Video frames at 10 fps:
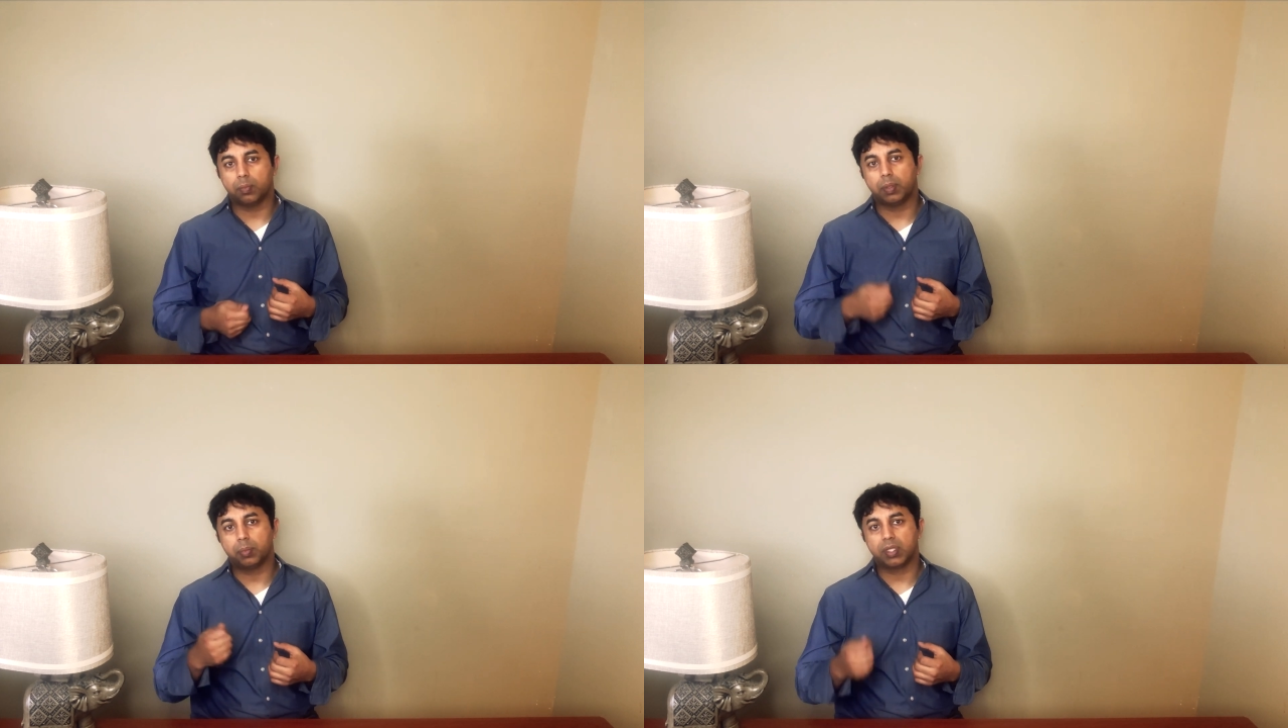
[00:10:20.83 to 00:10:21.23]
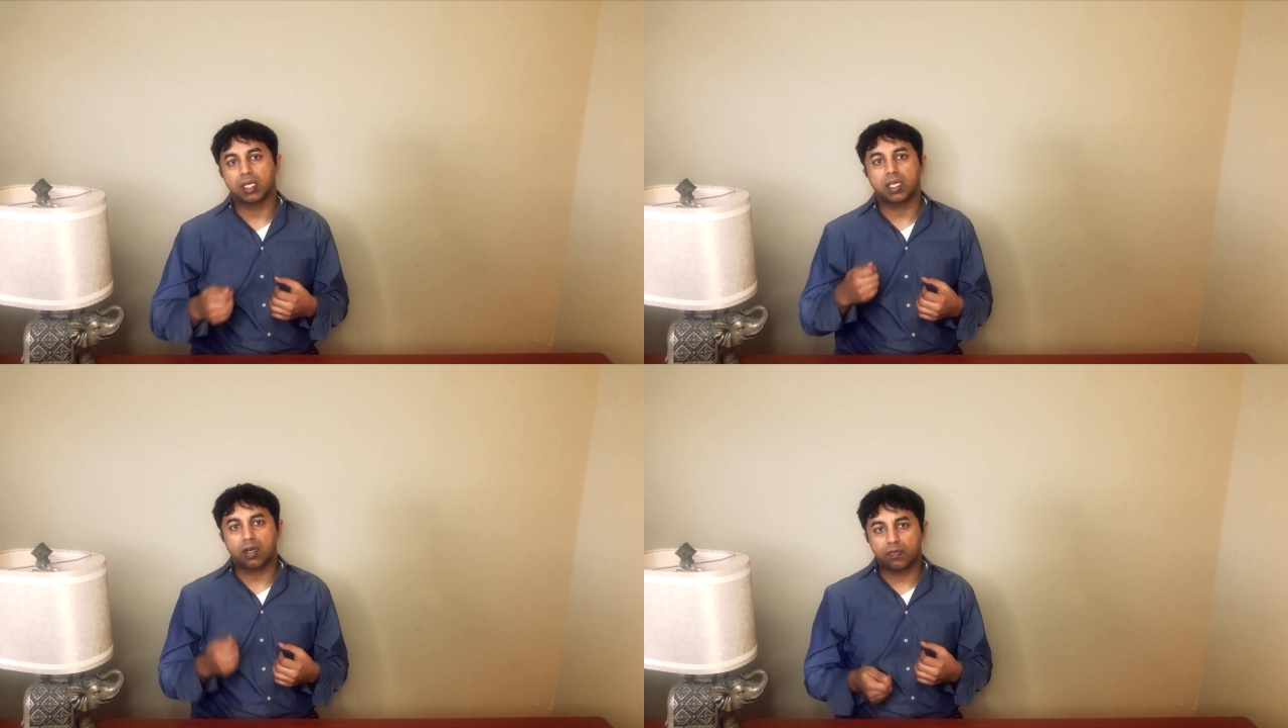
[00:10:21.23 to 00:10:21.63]
the people
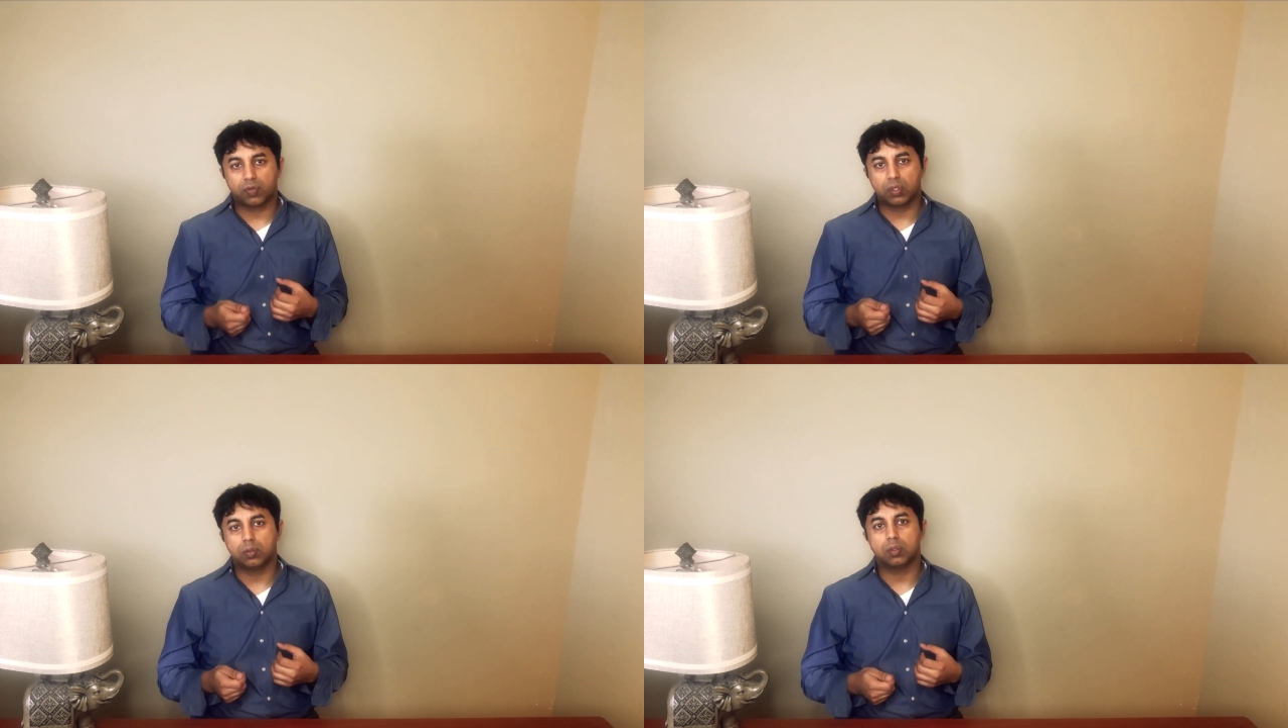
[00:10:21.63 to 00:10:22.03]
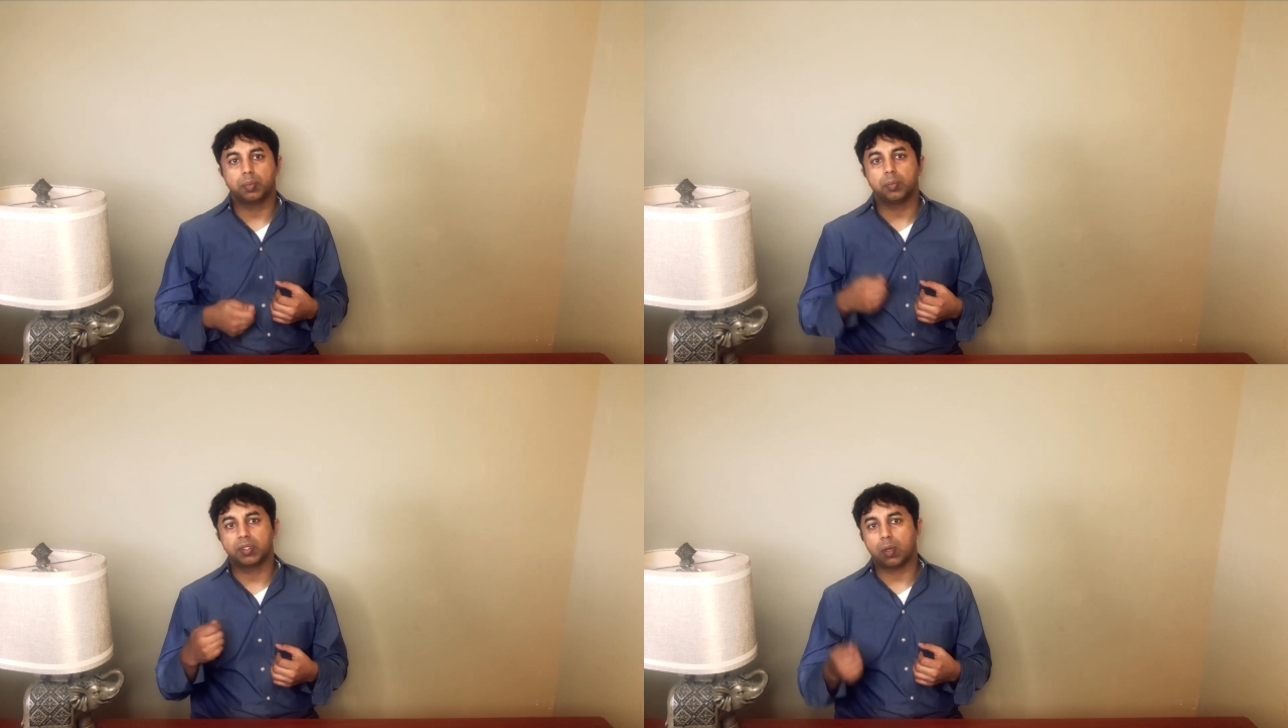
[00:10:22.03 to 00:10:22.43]
that care for you, the
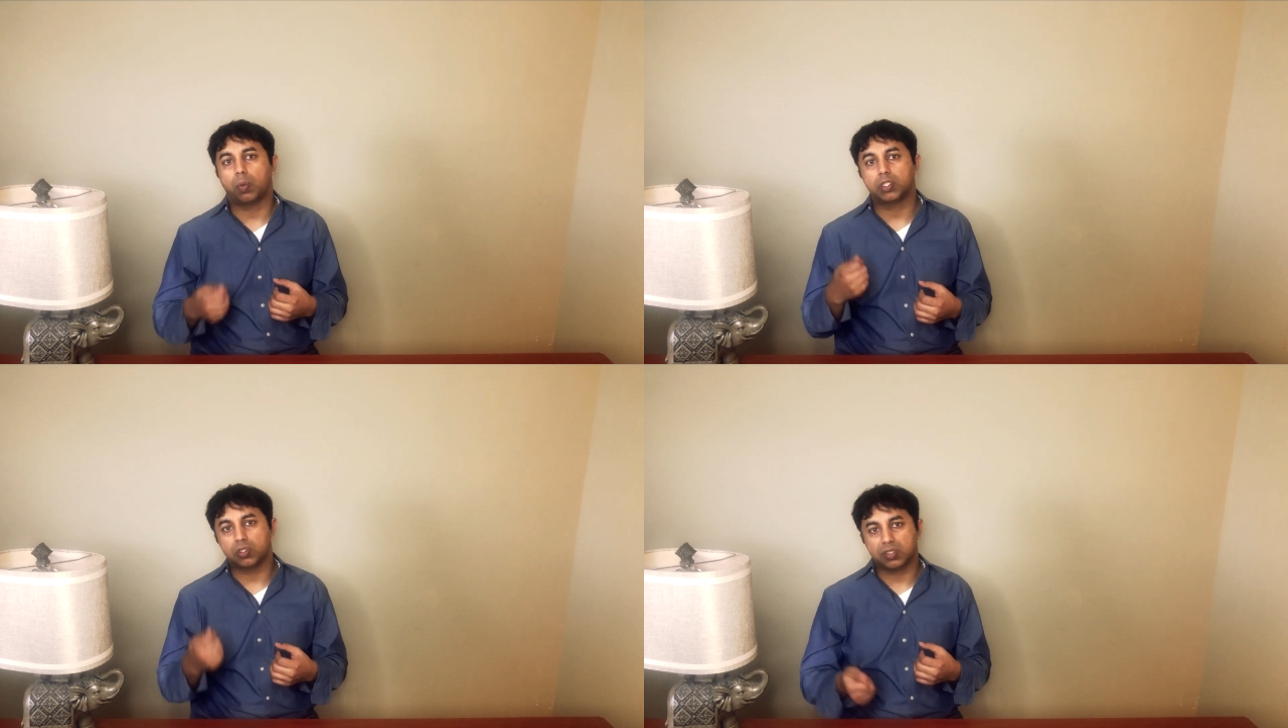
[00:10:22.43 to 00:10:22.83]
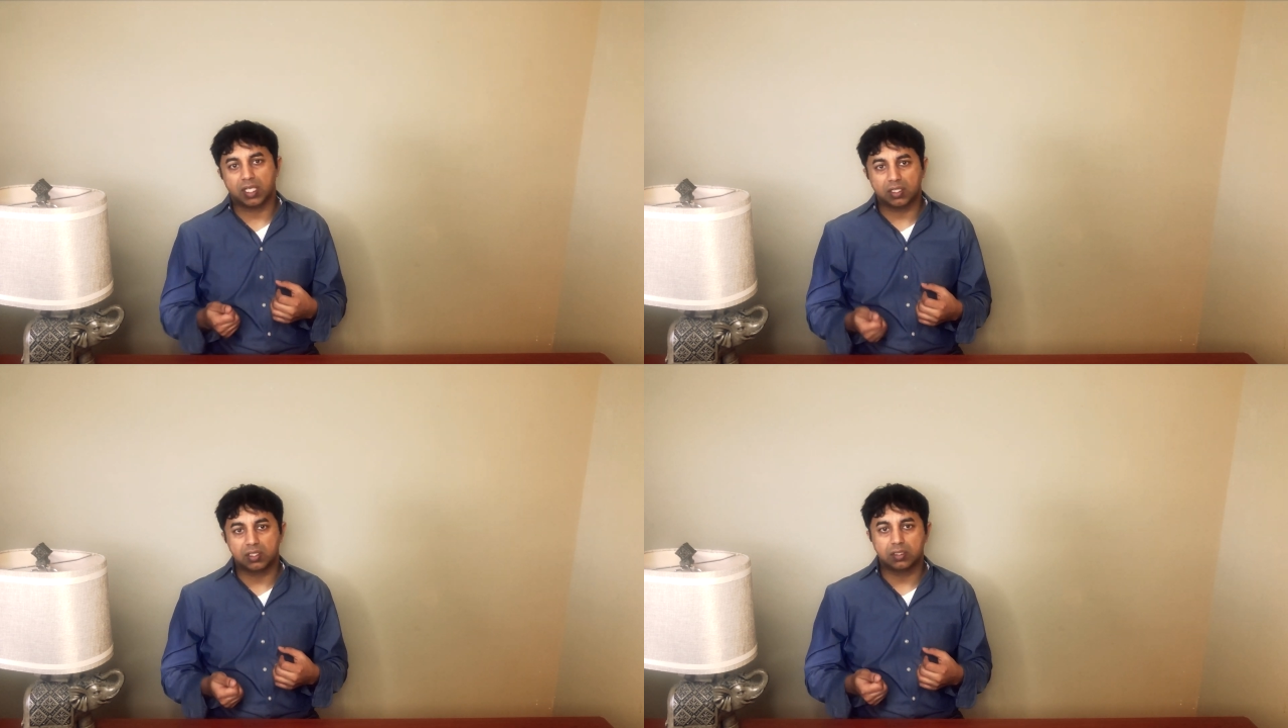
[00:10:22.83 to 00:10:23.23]
people that want your
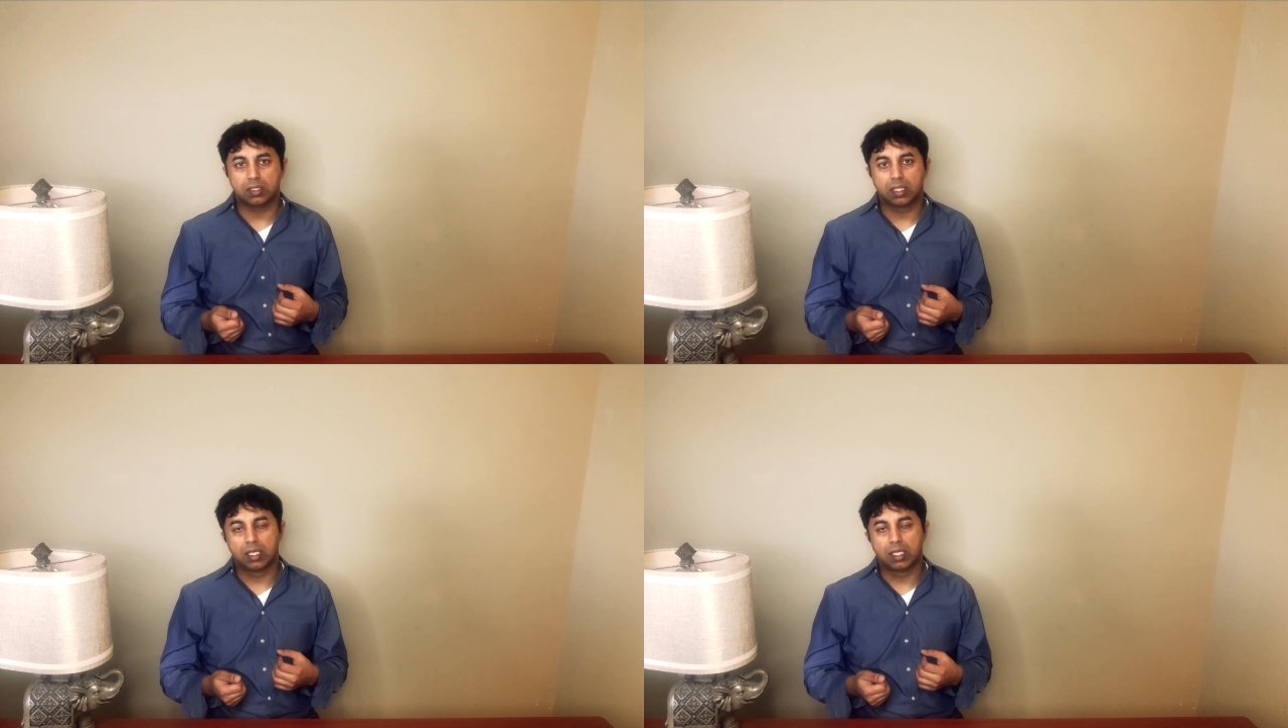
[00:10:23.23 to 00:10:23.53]
attention,